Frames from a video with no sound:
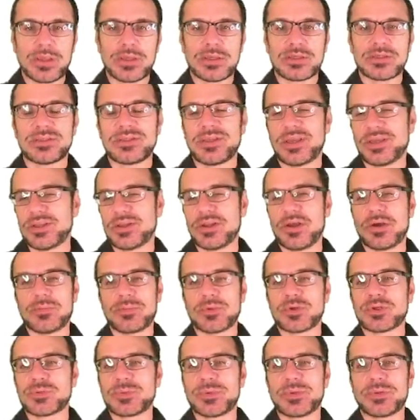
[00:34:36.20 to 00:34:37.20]
say
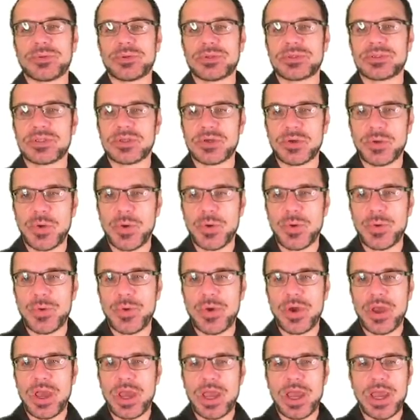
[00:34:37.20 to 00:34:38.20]
numbers between 0
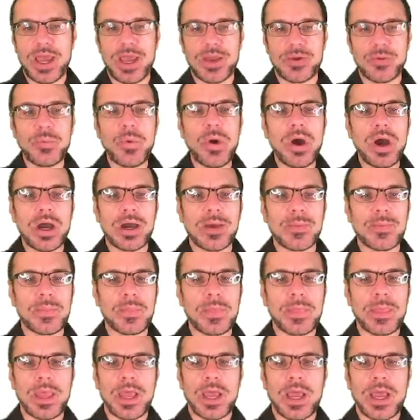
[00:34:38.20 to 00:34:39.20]
and
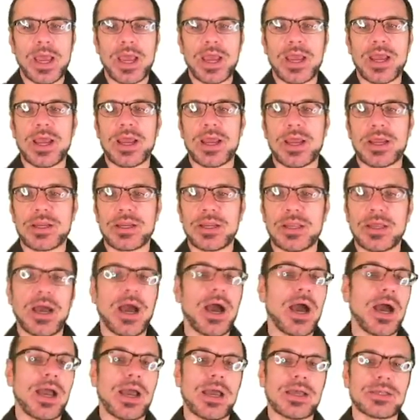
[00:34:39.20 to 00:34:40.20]
1, and
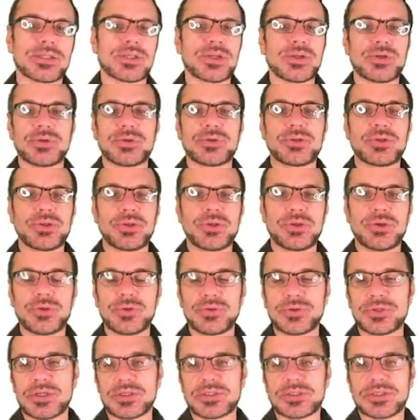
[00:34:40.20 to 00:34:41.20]
I ask you to
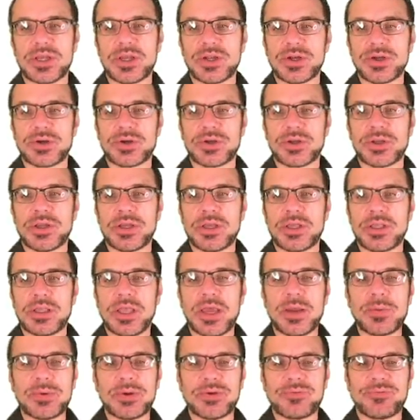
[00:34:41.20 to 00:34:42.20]
use a standard
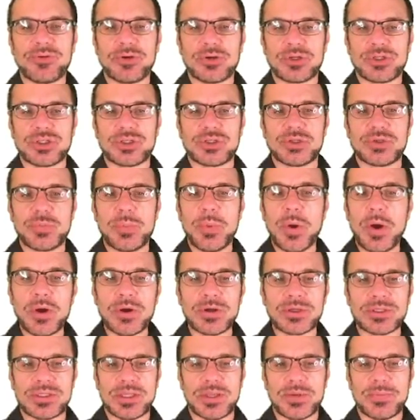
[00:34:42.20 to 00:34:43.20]
library function to
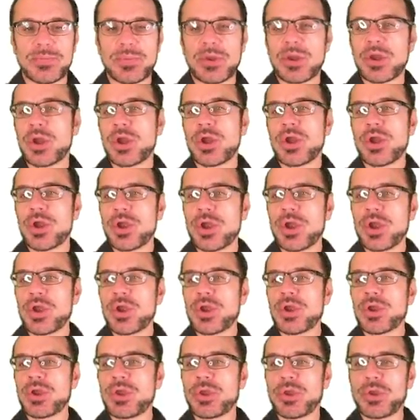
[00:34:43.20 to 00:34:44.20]
parse them,
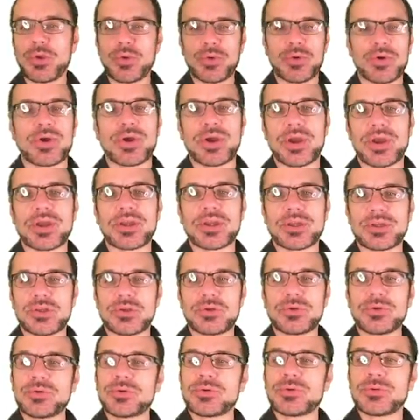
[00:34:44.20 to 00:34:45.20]
you're going
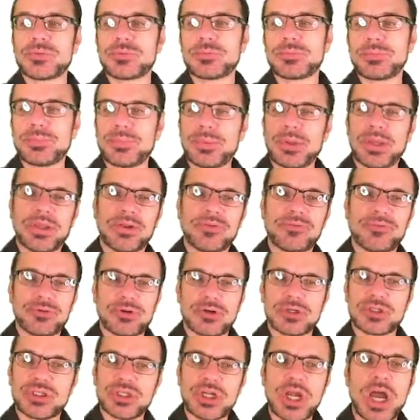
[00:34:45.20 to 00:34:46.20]
to be in for
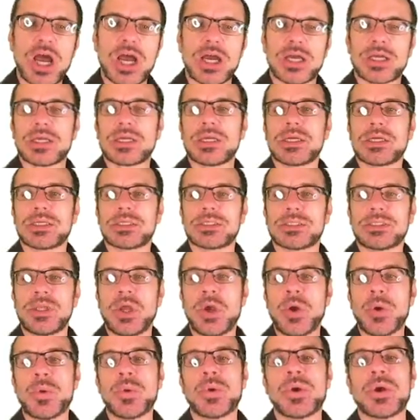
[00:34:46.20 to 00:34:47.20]
a shock.
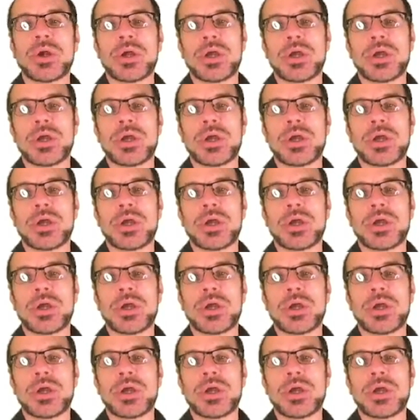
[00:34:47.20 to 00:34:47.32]
So